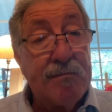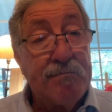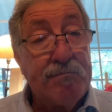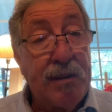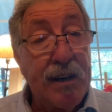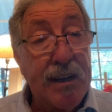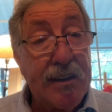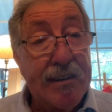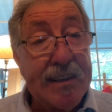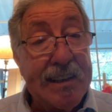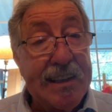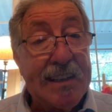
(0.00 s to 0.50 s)

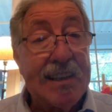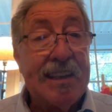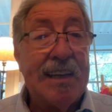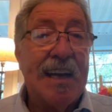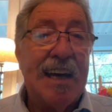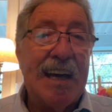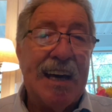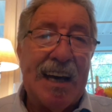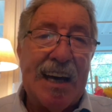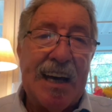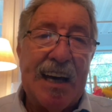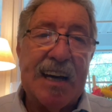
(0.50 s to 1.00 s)
period,
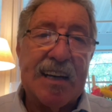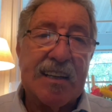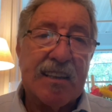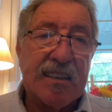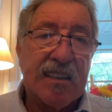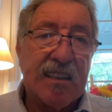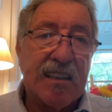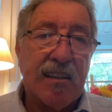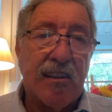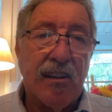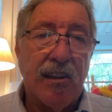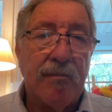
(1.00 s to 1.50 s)

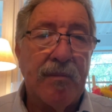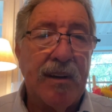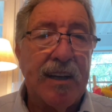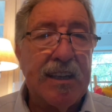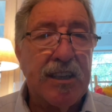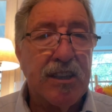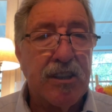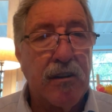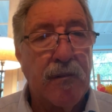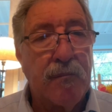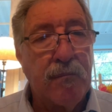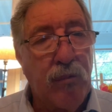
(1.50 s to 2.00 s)

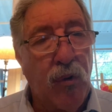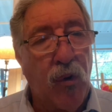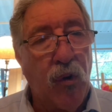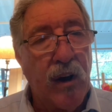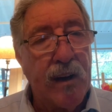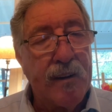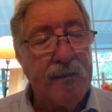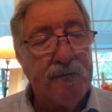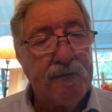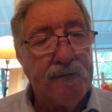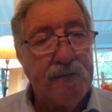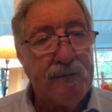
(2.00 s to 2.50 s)
exclamation point.